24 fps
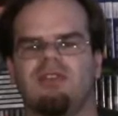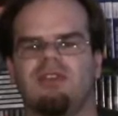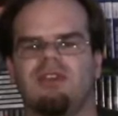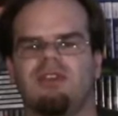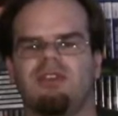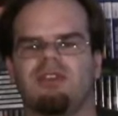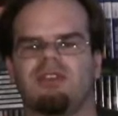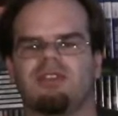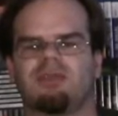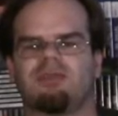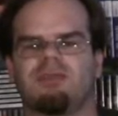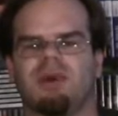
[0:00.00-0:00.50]

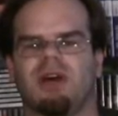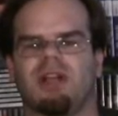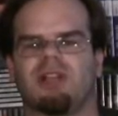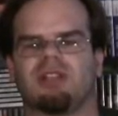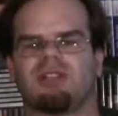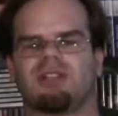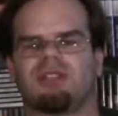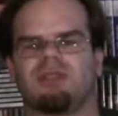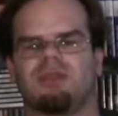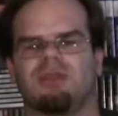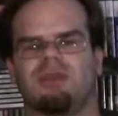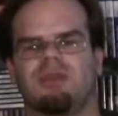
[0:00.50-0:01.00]
video
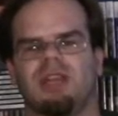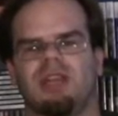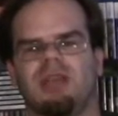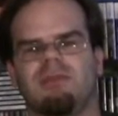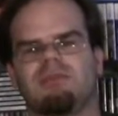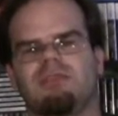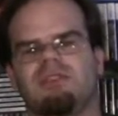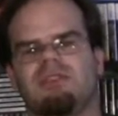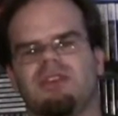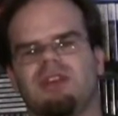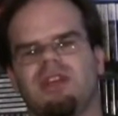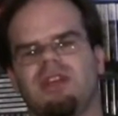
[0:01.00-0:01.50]
response to
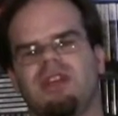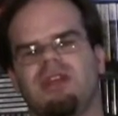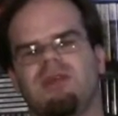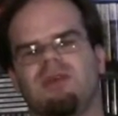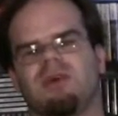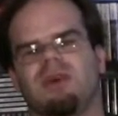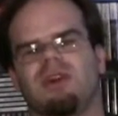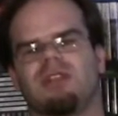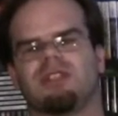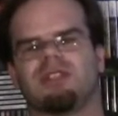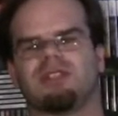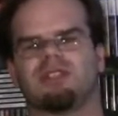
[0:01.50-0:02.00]

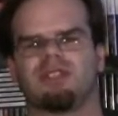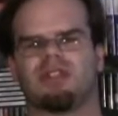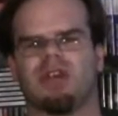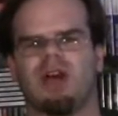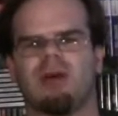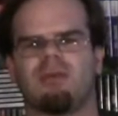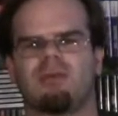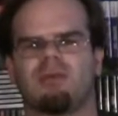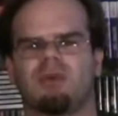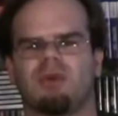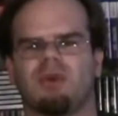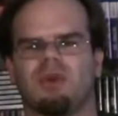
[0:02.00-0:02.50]
Gamester81's
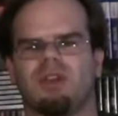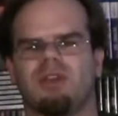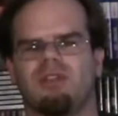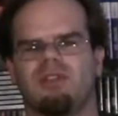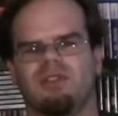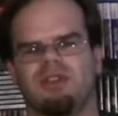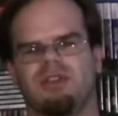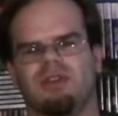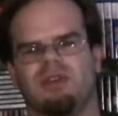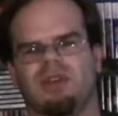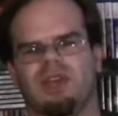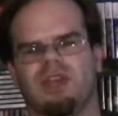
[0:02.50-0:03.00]
top 20
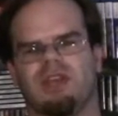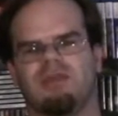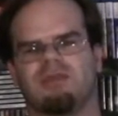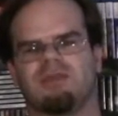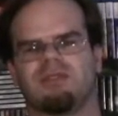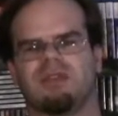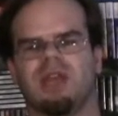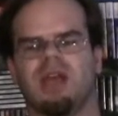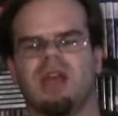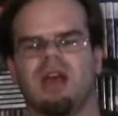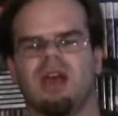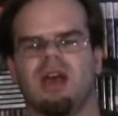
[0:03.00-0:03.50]
video
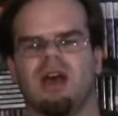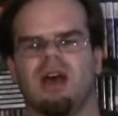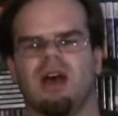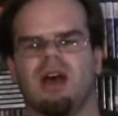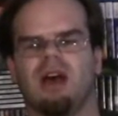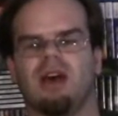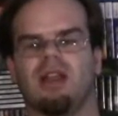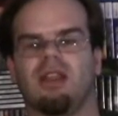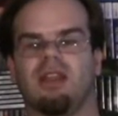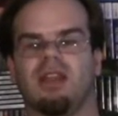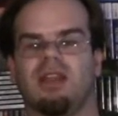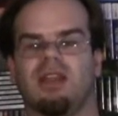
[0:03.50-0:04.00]
games
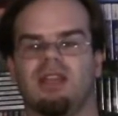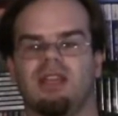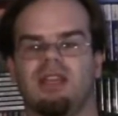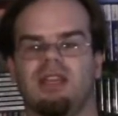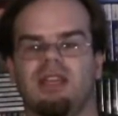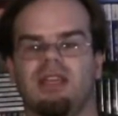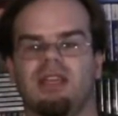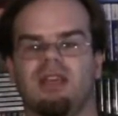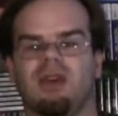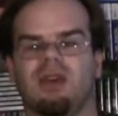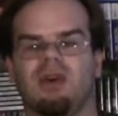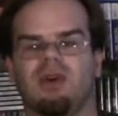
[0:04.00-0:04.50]
that
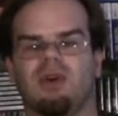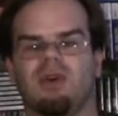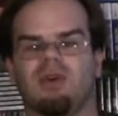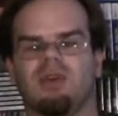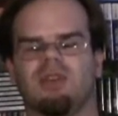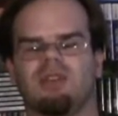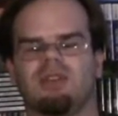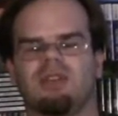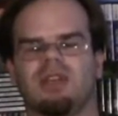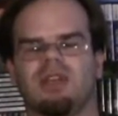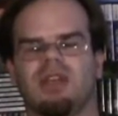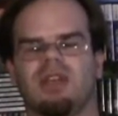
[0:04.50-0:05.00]
he
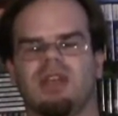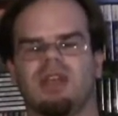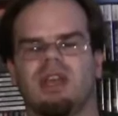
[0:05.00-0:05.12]
owns.